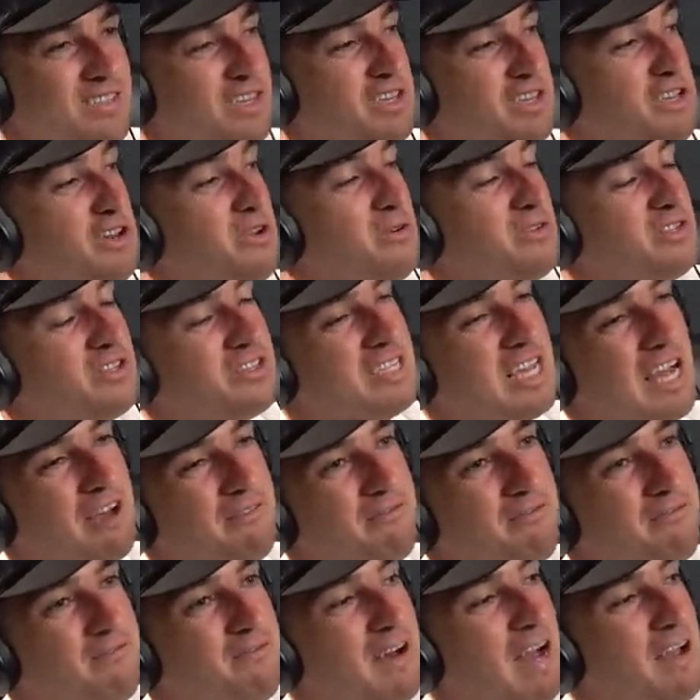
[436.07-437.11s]
You don't just
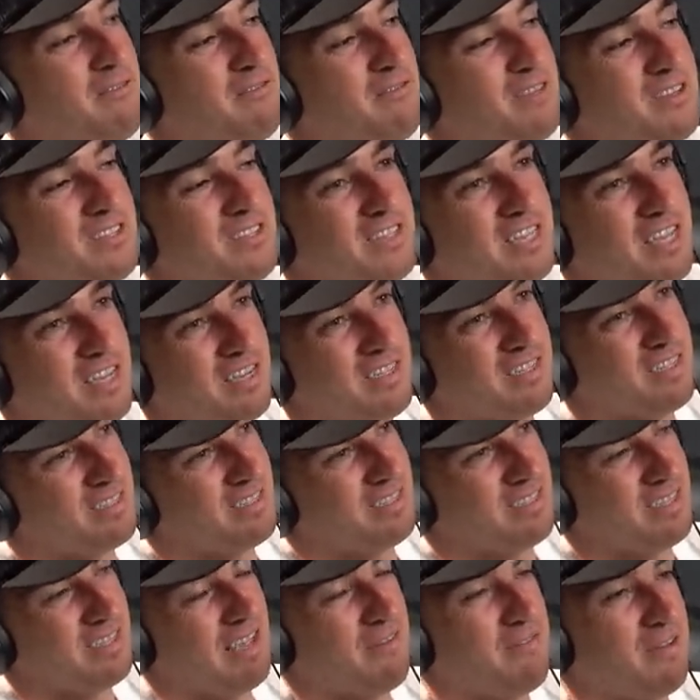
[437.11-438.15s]
have 5 or 6,
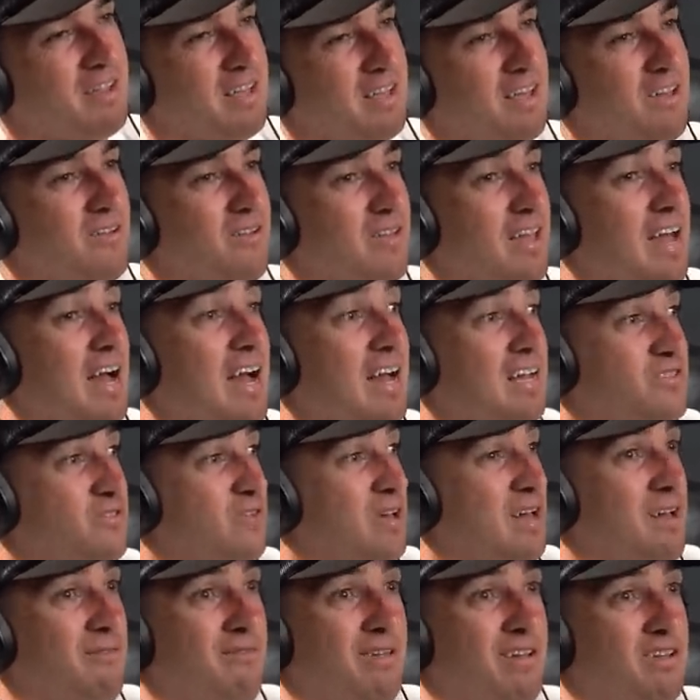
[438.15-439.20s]
7 good guys. You
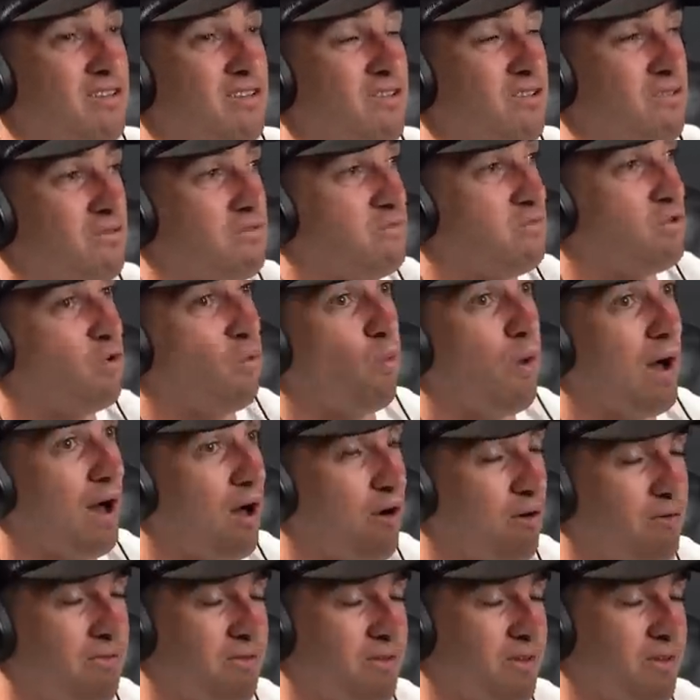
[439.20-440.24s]
have like 12.